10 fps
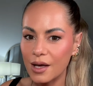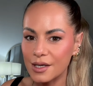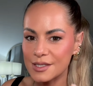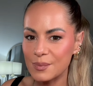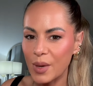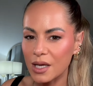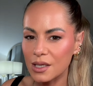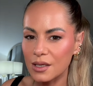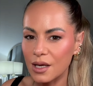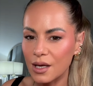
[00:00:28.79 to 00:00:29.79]
I
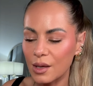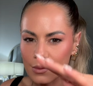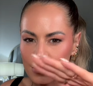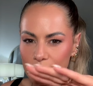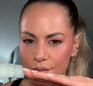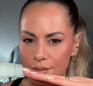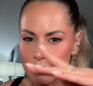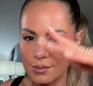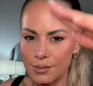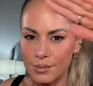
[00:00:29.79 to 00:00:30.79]
expected a body
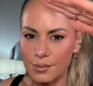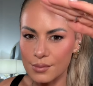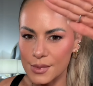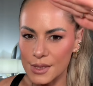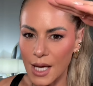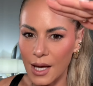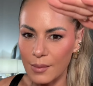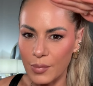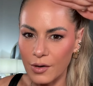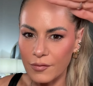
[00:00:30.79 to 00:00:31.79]
lotion
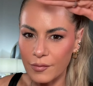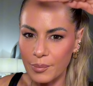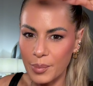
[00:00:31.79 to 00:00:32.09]
type of